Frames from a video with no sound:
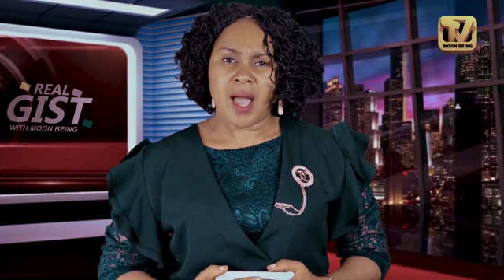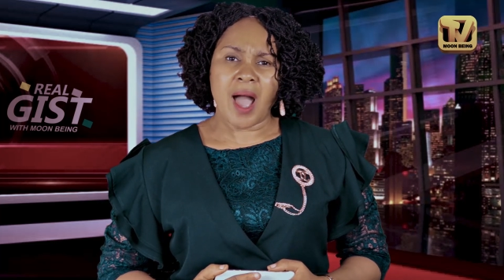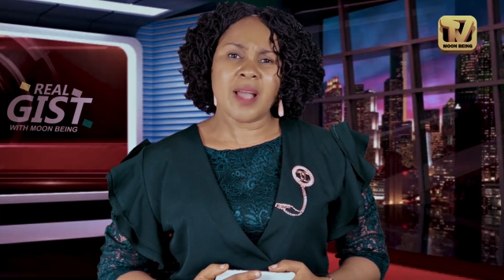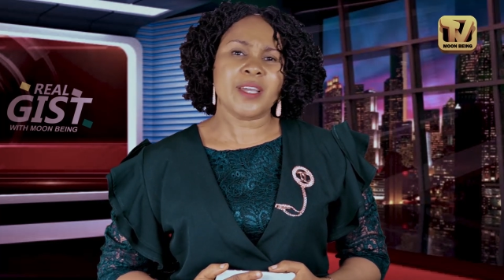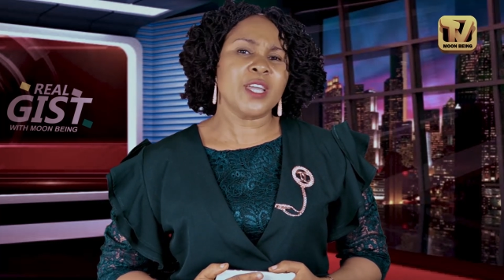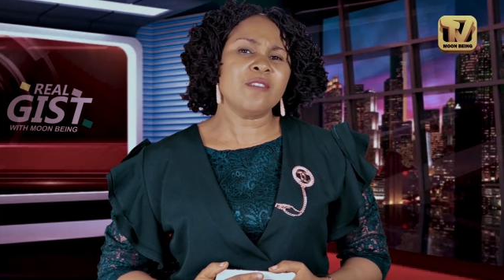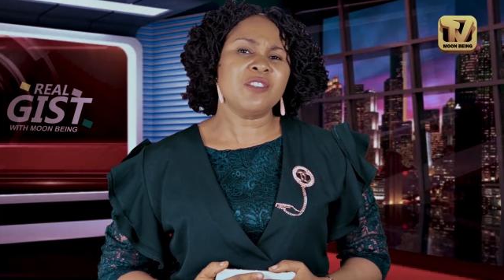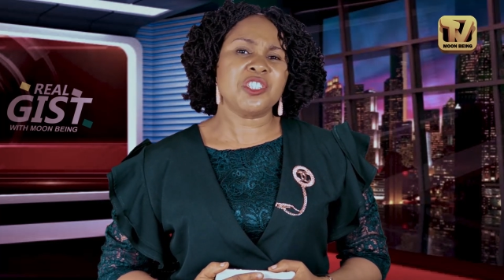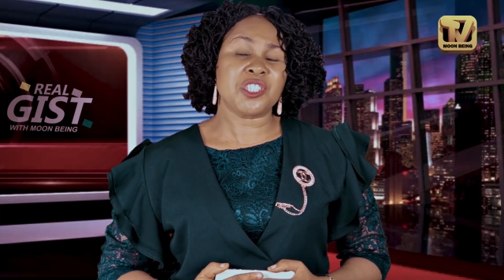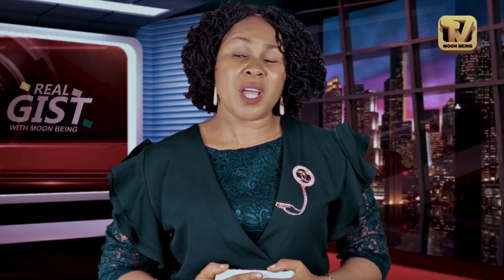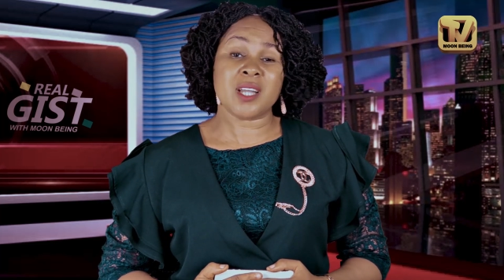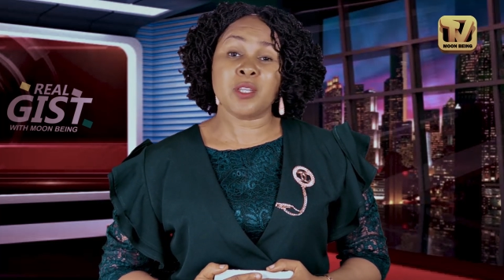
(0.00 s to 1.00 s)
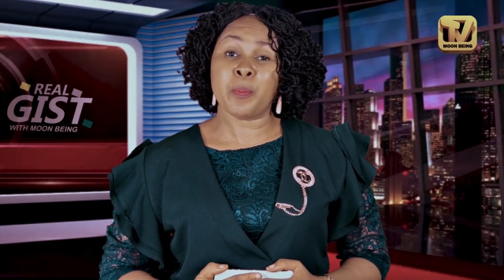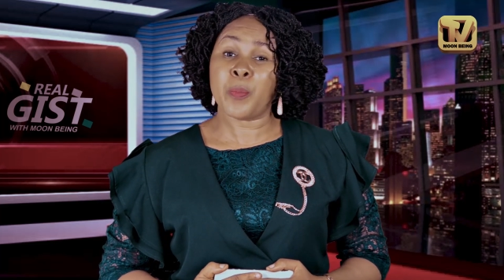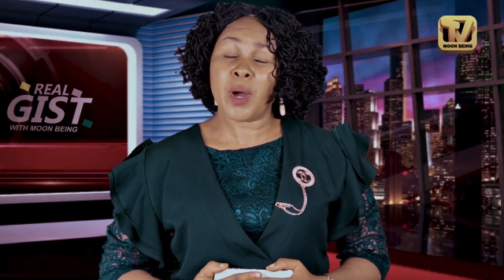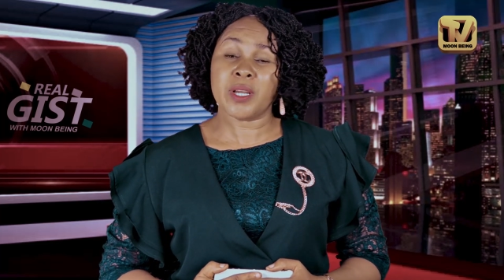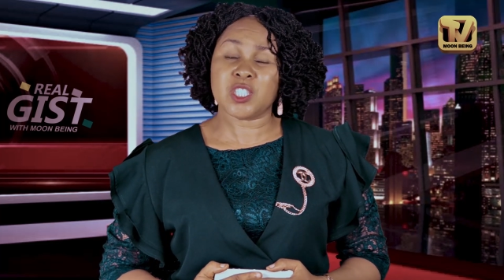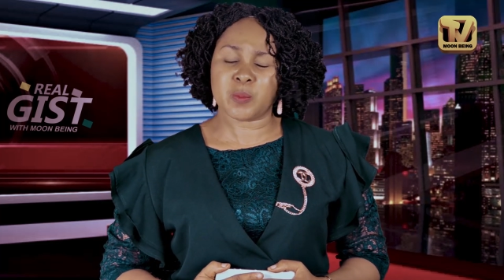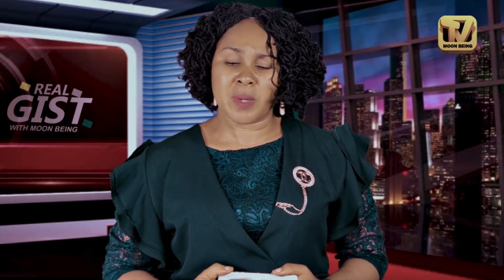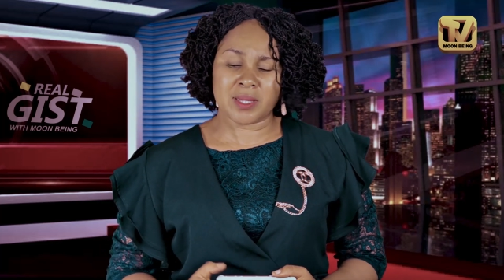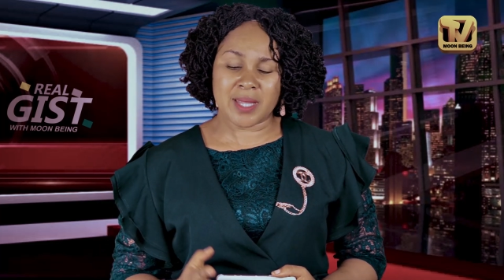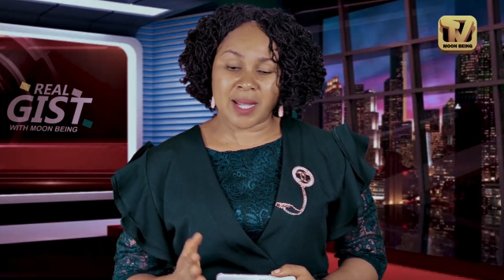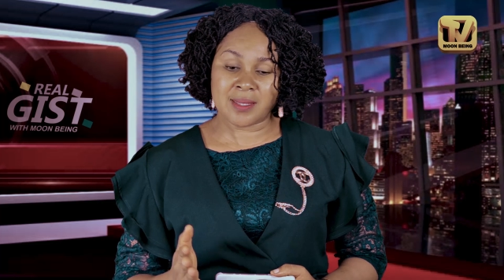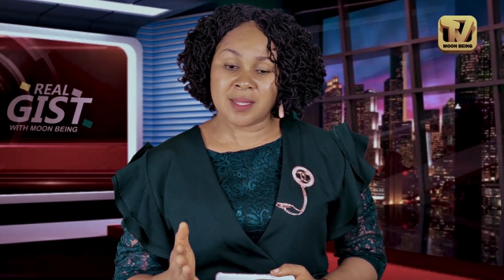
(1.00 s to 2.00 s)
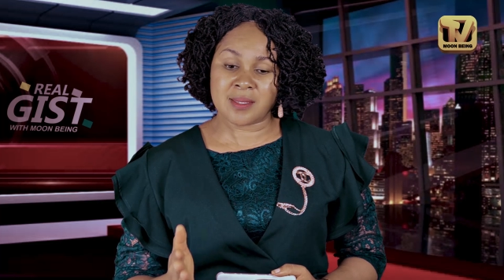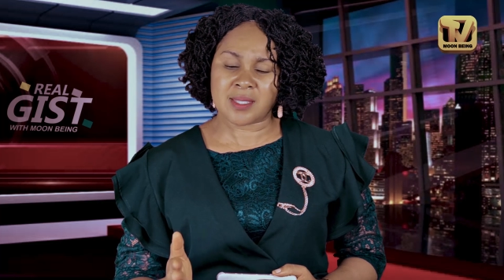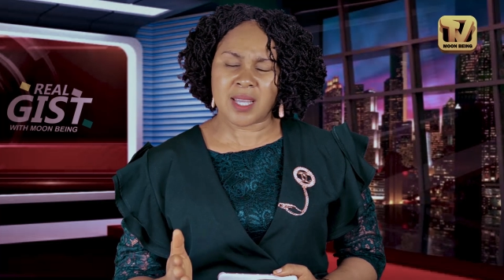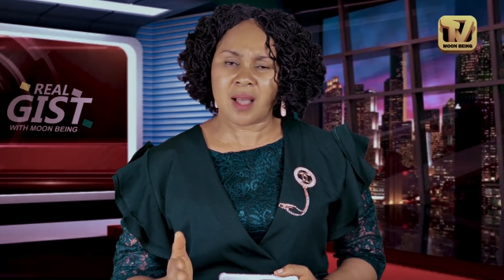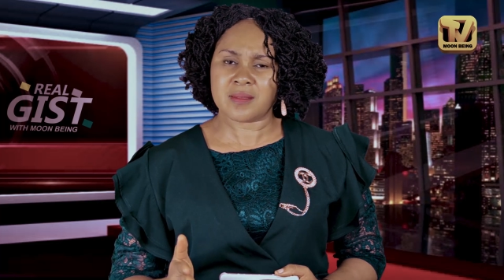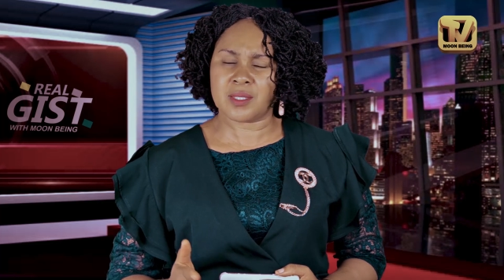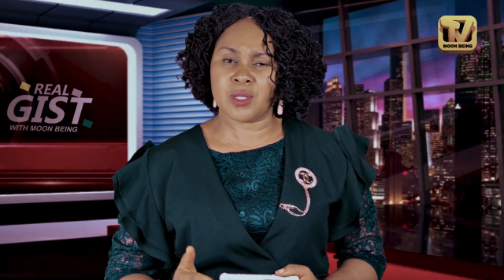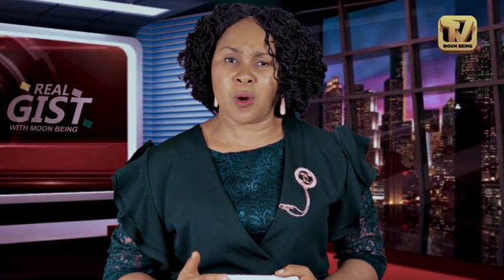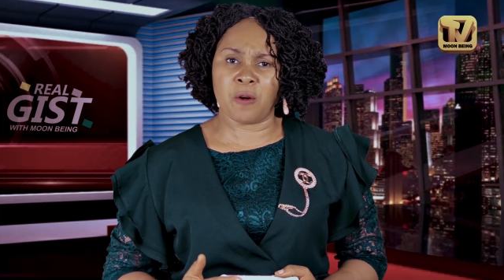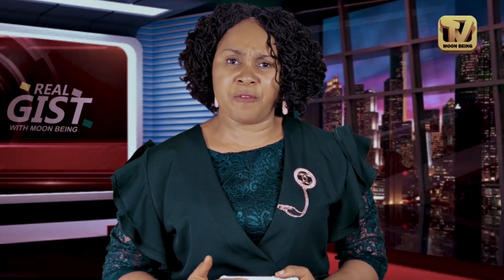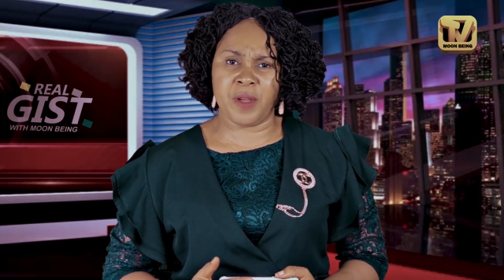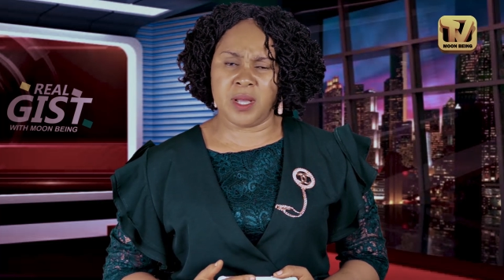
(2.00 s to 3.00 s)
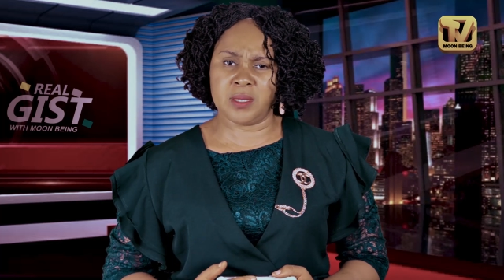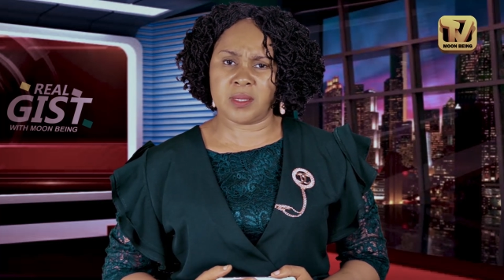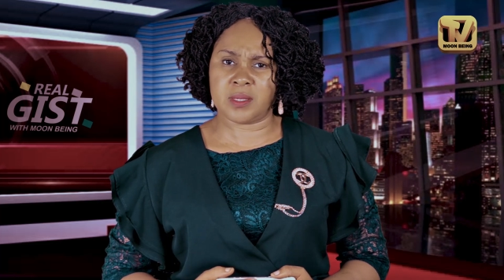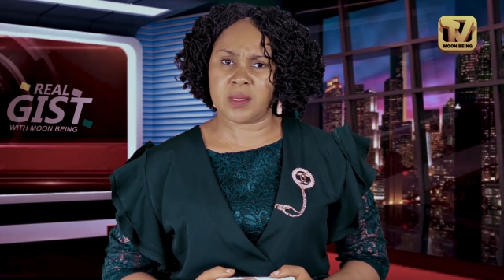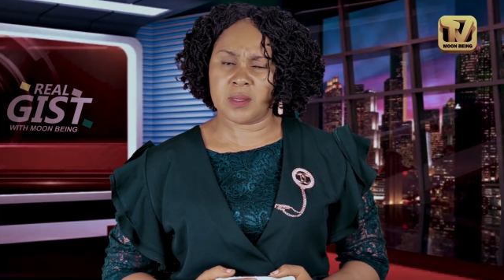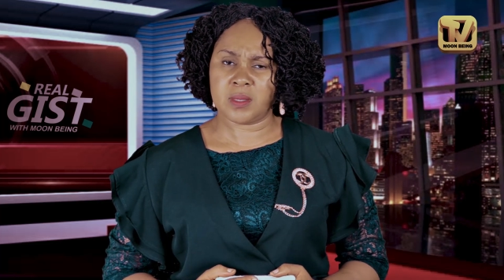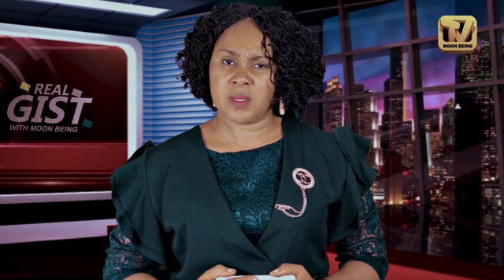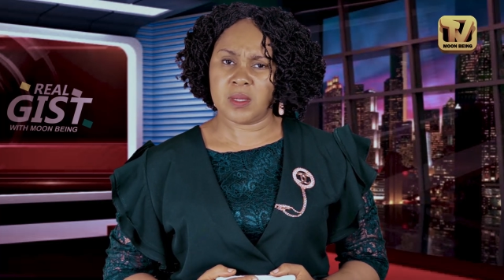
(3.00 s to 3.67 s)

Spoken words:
and give the child the punishment that deserves the offense.